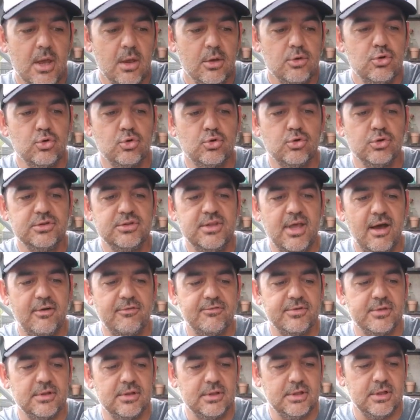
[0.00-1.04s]
you could
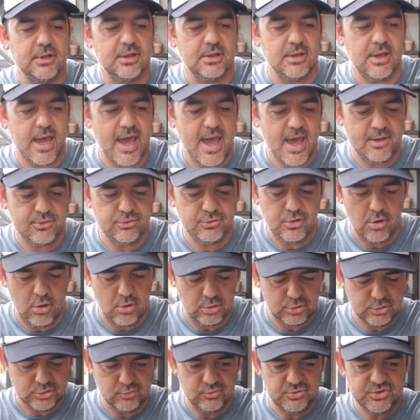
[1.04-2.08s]
definitely add
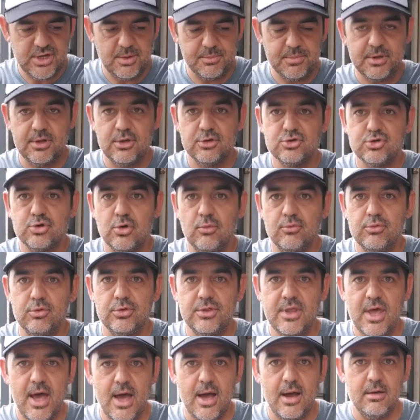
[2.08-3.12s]
those, which I'm gonna show you
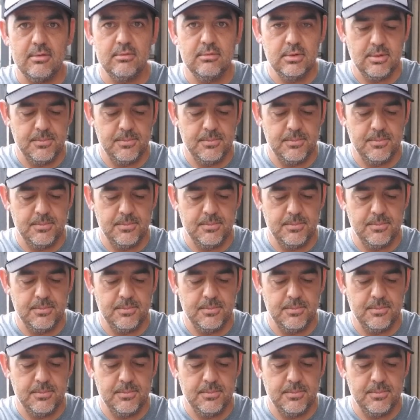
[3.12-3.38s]
now.